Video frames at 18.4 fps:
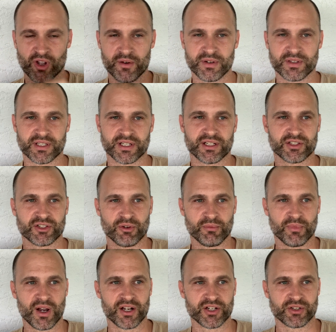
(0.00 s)
everything so
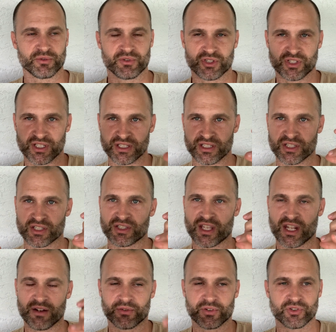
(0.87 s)
much. I was just in a
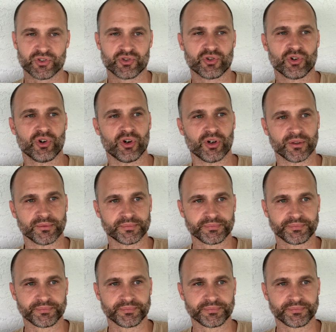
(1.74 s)
state of control.